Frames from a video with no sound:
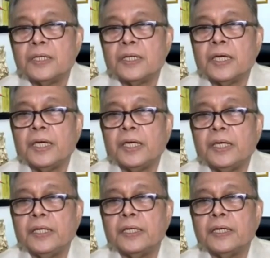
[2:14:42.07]
a
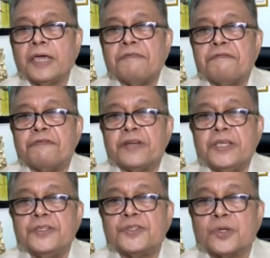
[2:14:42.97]

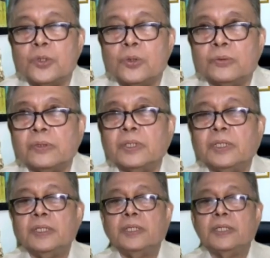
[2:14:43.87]
free zone
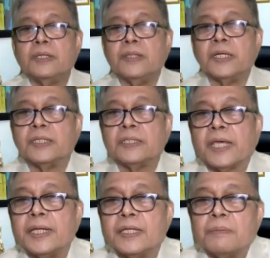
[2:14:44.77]
that
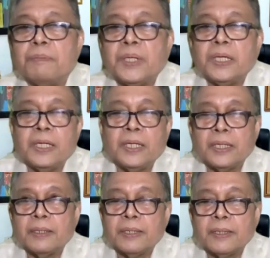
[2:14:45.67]
cannot
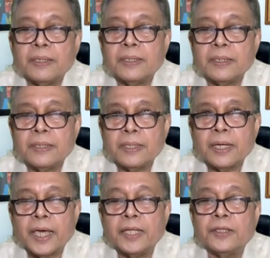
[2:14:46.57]
be
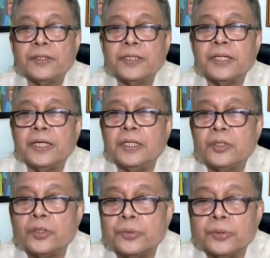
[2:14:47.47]
entered
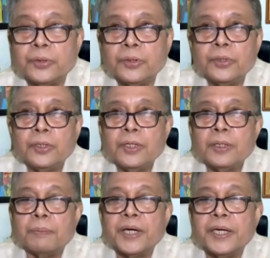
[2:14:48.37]
into
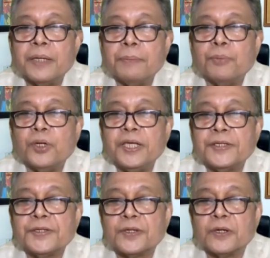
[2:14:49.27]
by a
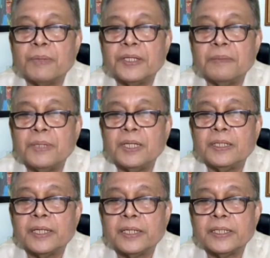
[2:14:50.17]
police or by the
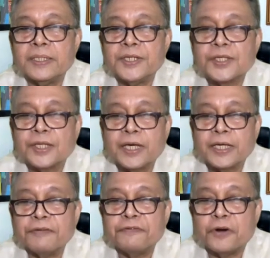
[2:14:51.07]
military, just like
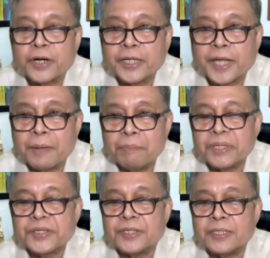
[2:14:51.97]
a foreign
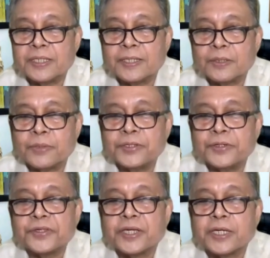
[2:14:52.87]
embassy. Is that what you're
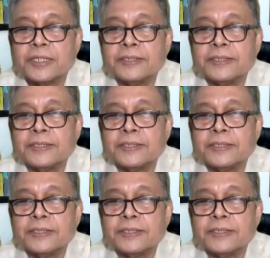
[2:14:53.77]
saying?